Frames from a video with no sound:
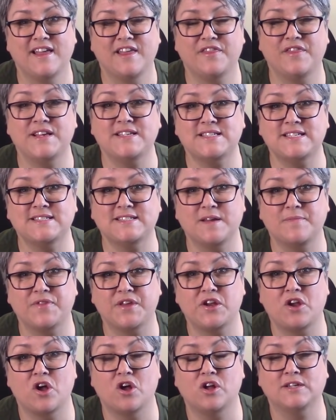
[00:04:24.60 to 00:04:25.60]
This is
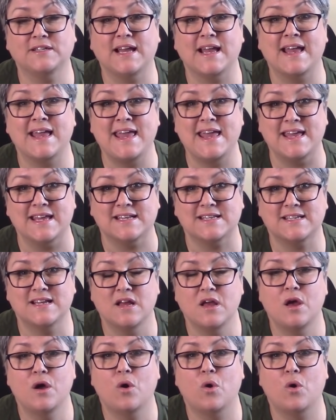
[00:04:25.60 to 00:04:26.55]
something called a HIT,